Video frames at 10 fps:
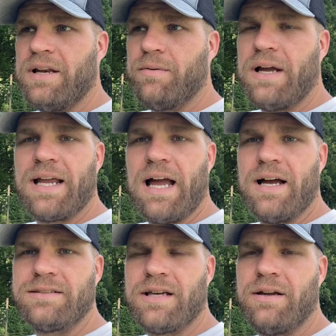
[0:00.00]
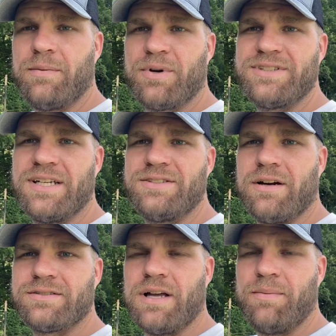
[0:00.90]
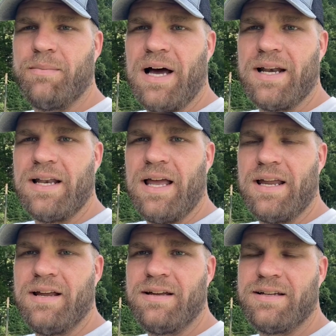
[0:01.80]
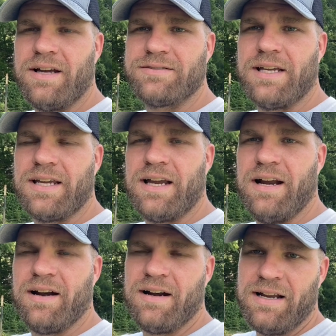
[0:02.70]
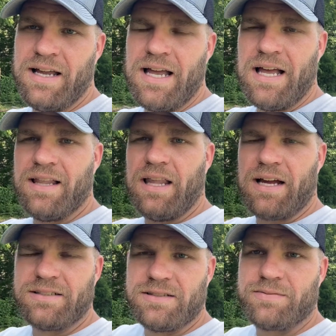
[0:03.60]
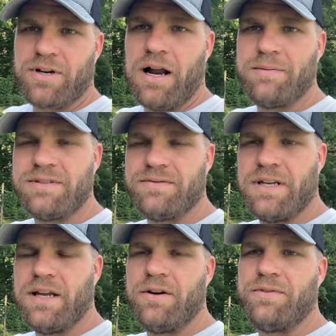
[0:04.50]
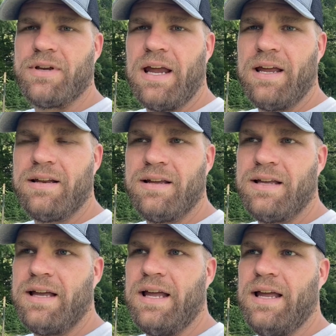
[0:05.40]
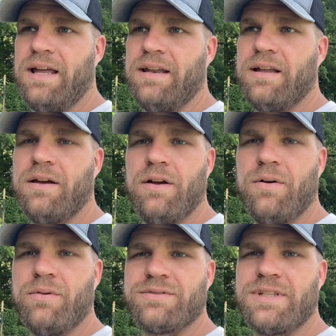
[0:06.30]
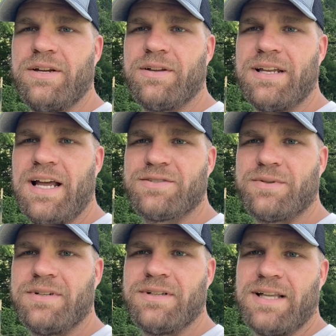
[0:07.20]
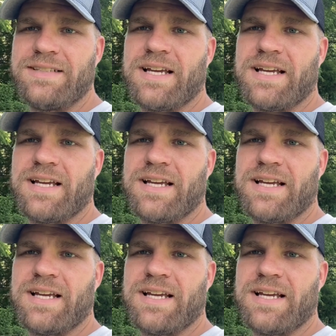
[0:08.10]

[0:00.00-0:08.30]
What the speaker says: anyway, guys, I appreciate y'all stopping by today. Y'all take care. Like and subscribe this video if you can, and we'll see you on the next one. Thanks,